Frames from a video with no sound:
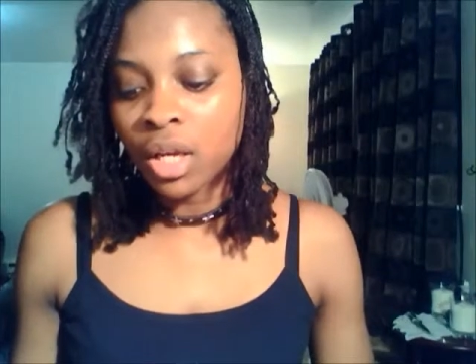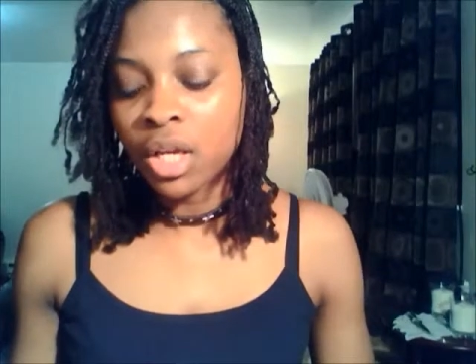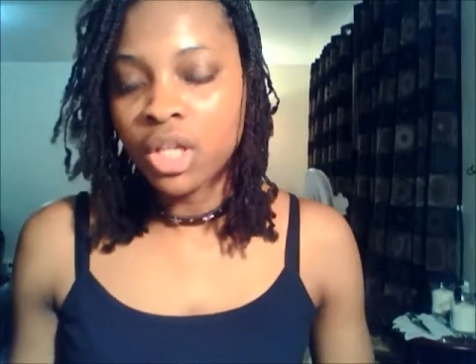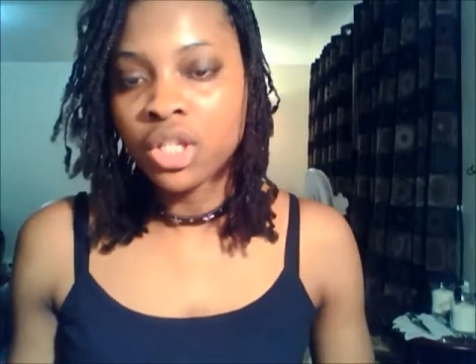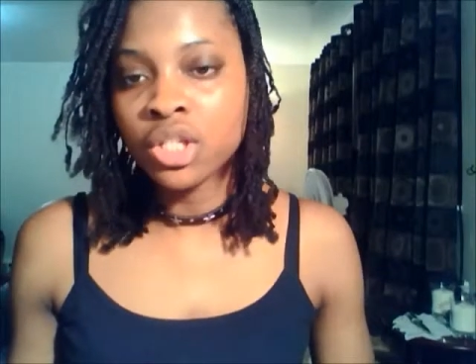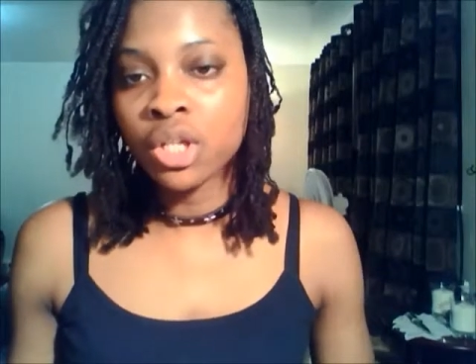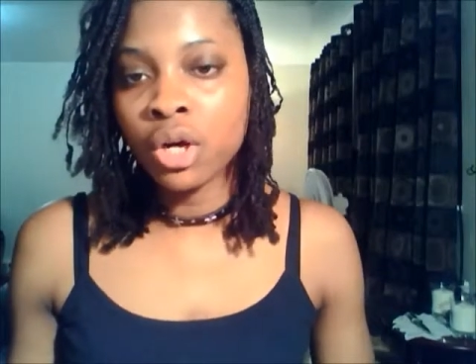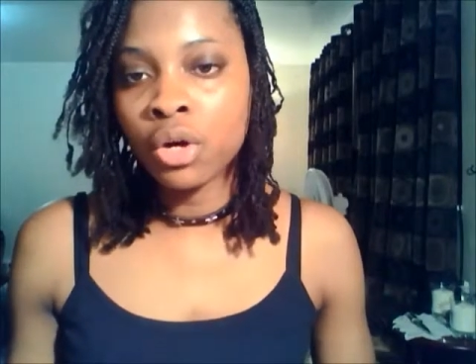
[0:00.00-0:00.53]

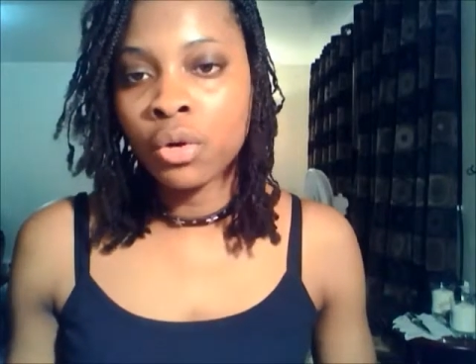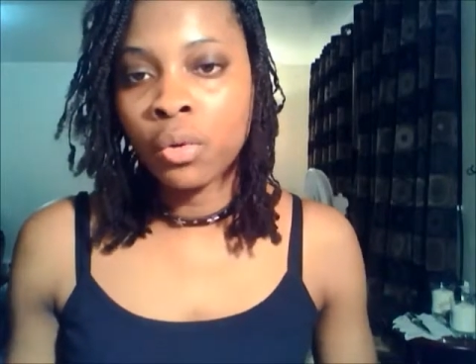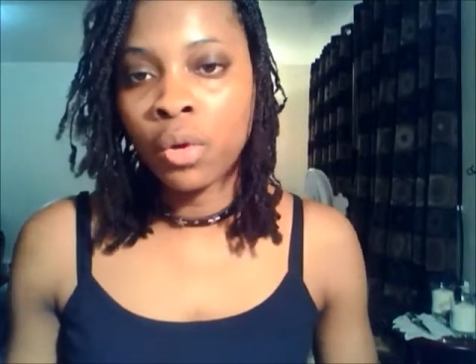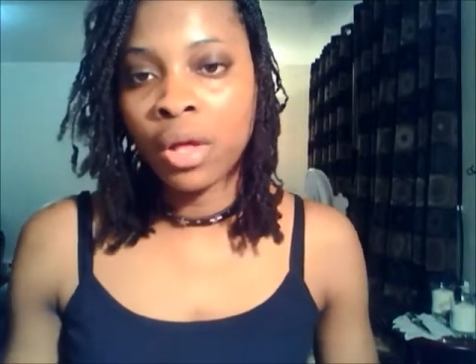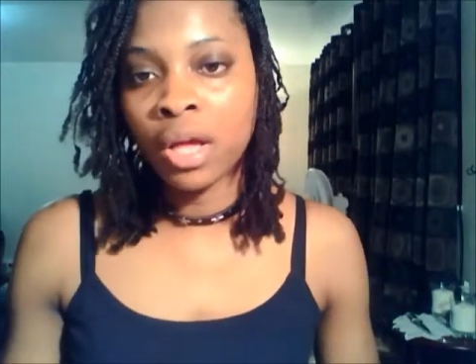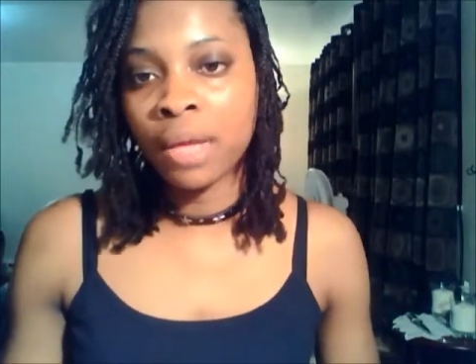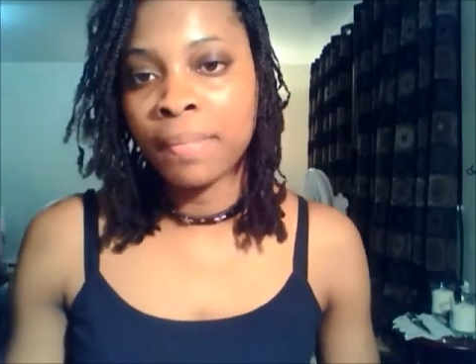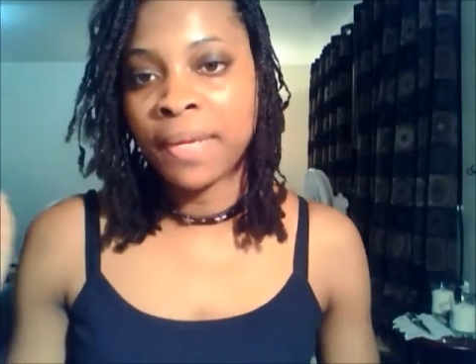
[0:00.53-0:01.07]

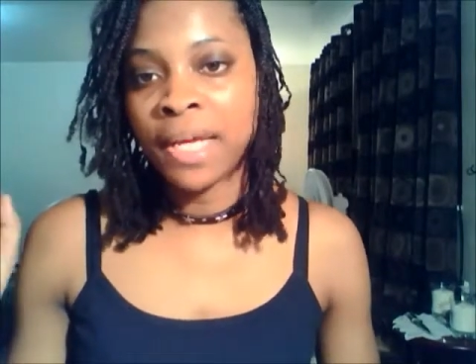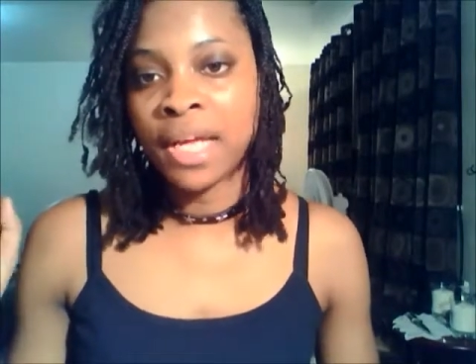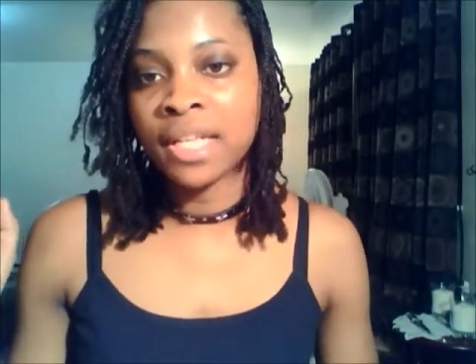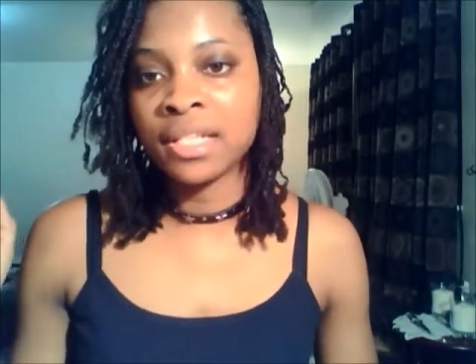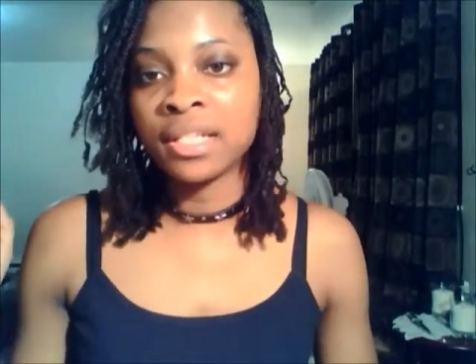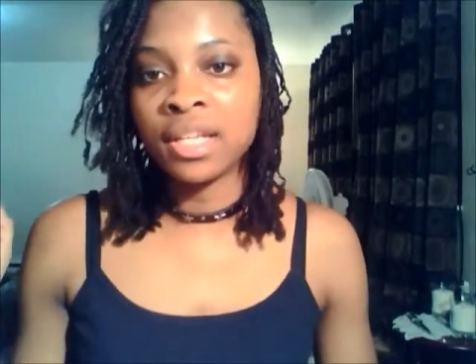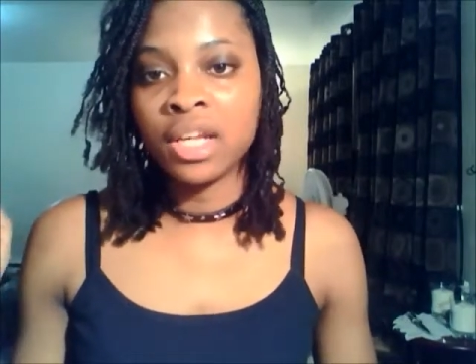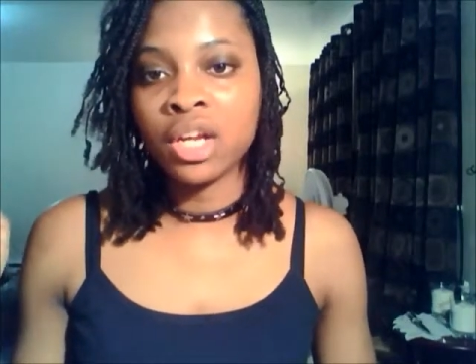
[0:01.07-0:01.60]
So,
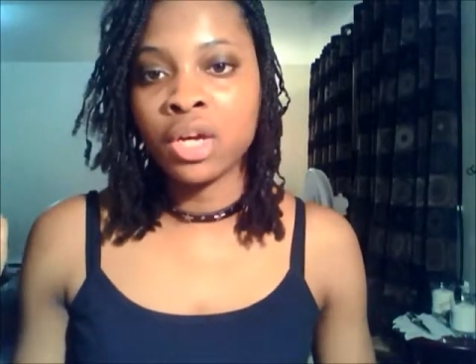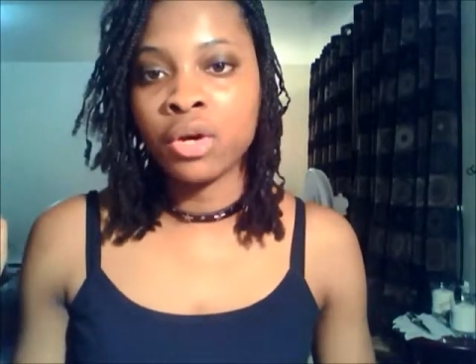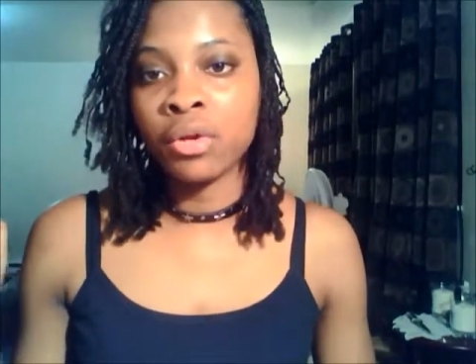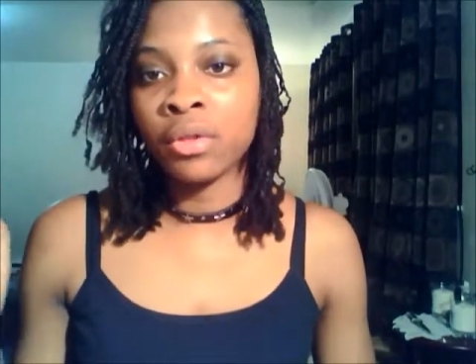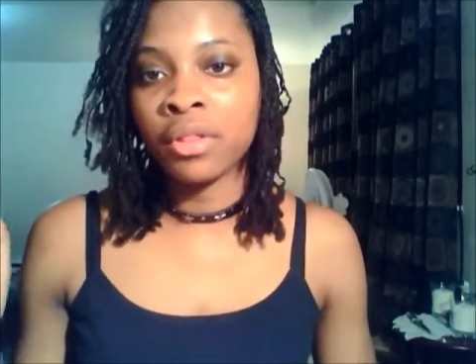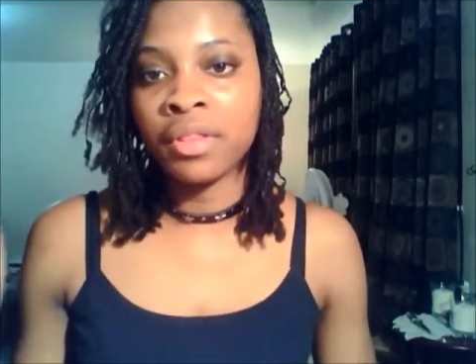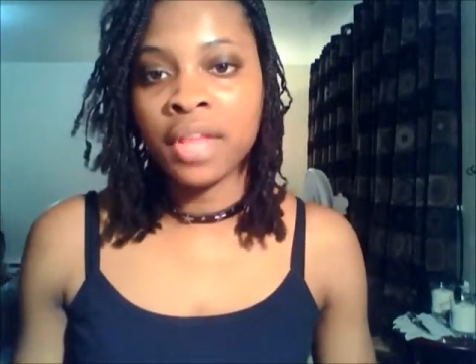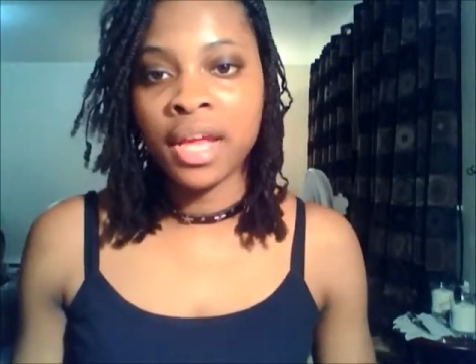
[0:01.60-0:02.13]
because,
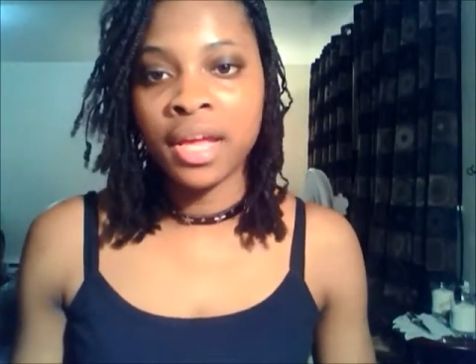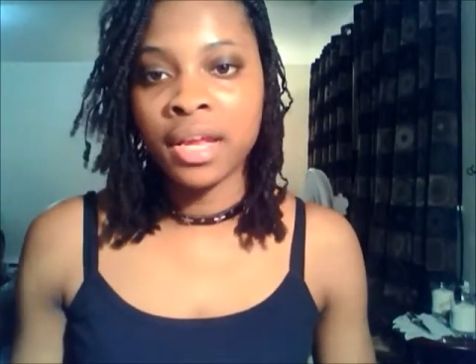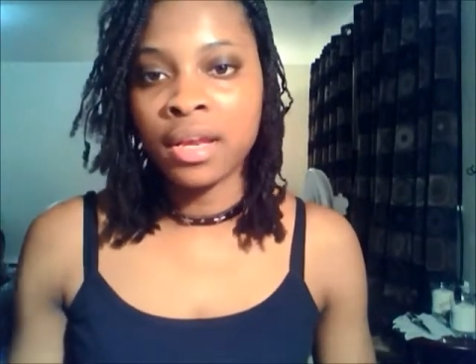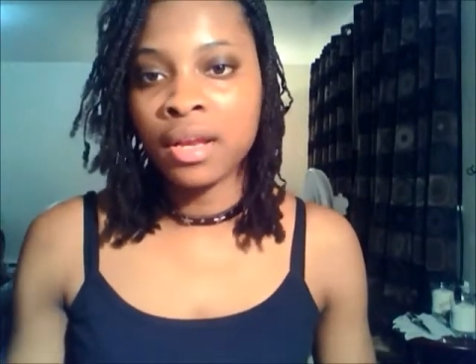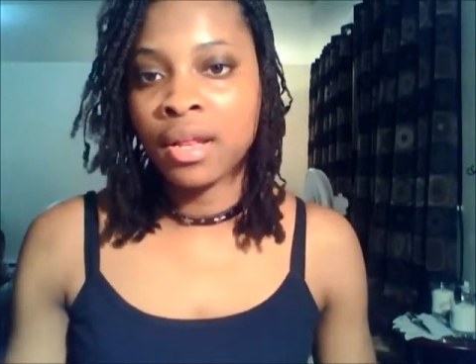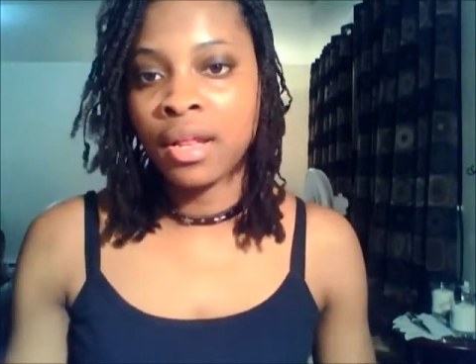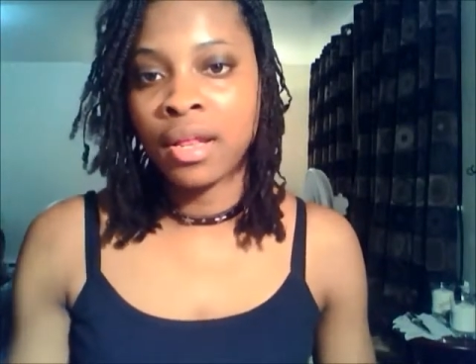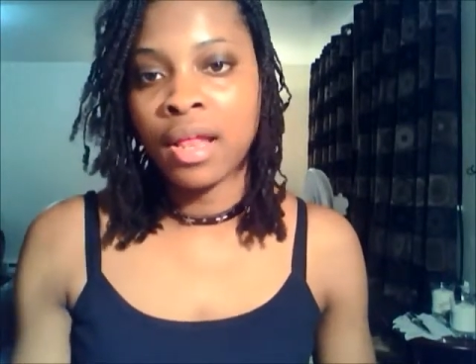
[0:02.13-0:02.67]
they can